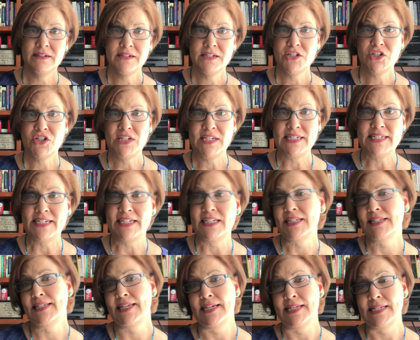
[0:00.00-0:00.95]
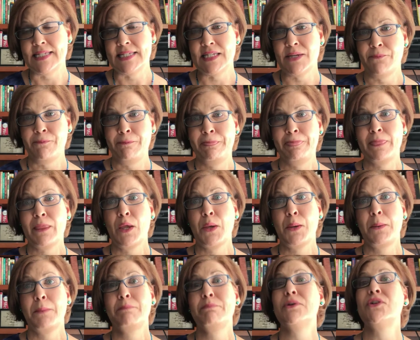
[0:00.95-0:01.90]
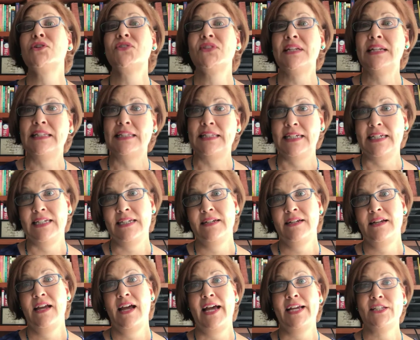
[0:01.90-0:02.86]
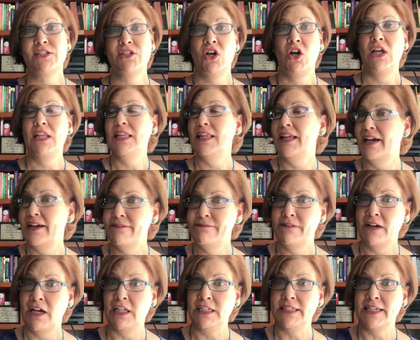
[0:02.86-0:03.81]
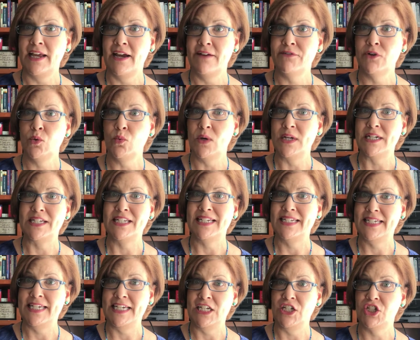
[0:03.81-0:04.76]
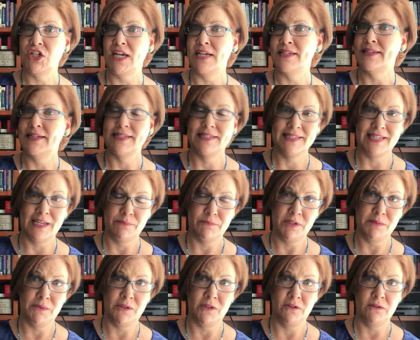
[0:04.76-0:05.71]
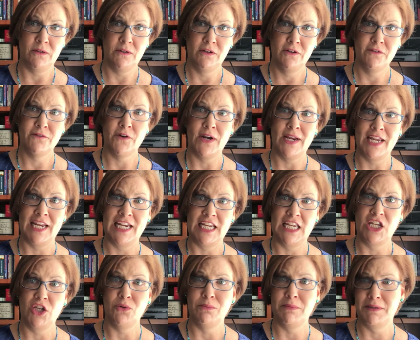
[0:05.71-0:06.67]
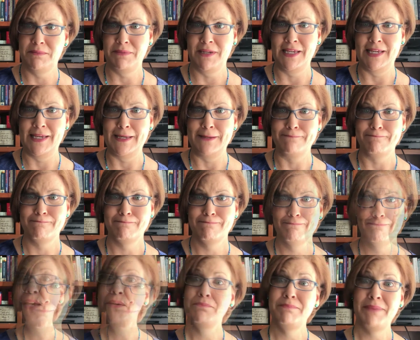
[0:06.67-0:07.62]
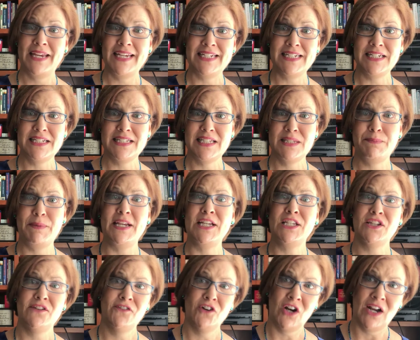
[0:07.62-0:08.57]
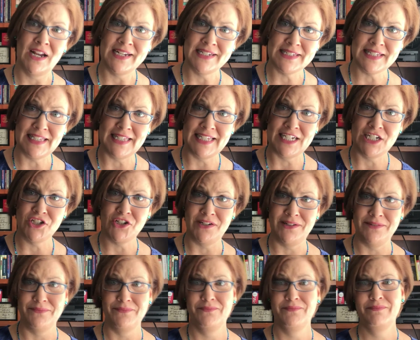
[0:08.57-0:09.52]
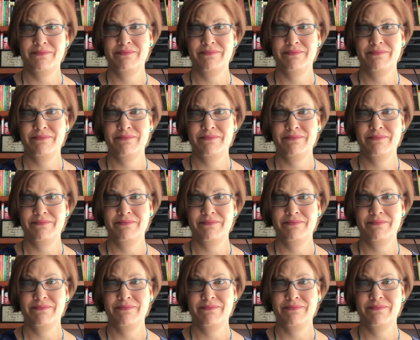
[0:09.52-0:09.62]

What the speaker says: She tells us, personally, I saw a life I'll never want to teach as acceptable for any human being. Peyton speaks of her isolation.